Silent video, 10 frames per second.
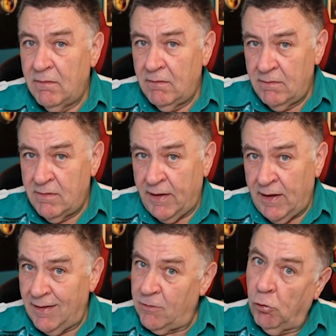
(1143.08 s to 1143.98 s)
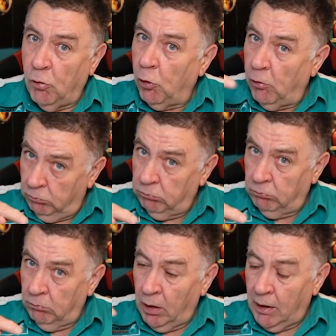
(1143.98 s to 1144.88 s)
tonight, or
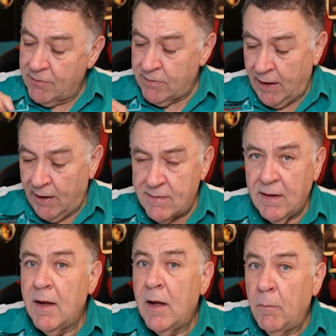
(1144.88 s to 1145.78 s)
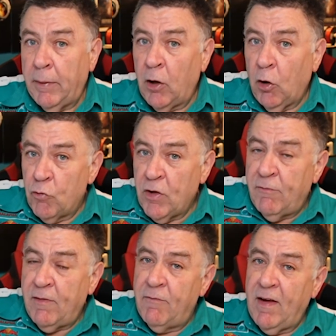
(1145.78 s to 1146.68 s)
last night, because
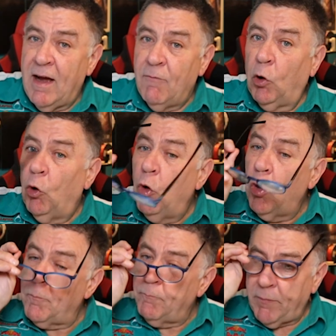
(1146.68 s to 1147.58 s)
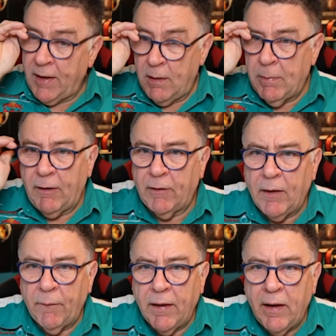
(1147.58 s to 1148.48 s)
if you have a look in the
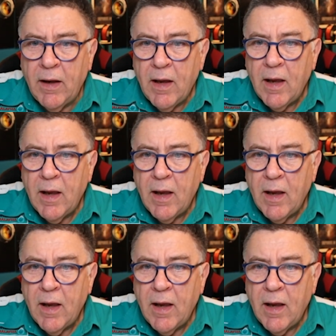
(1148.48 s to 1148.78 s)
background there,